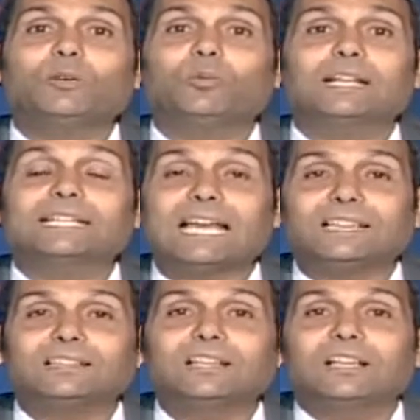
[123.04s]

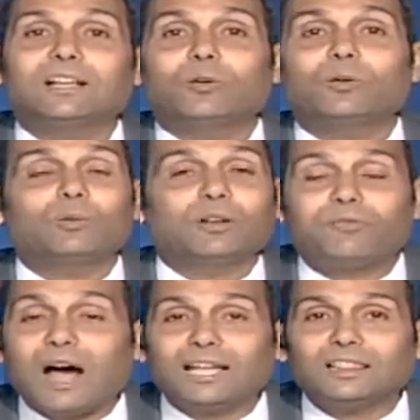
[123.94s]
will
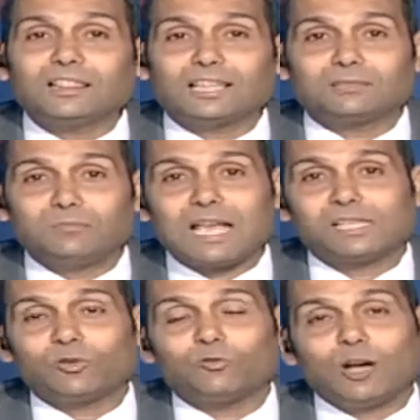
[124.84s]
find that
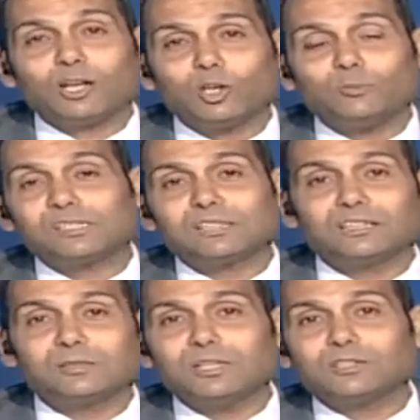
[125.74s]
mass of 1 cubic
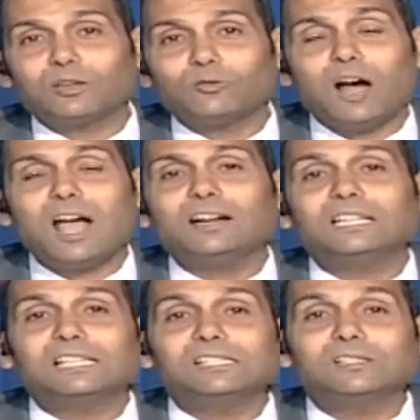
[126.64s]
centimeter of iron
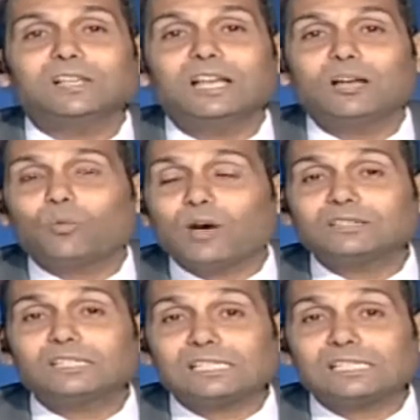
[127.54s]
is what?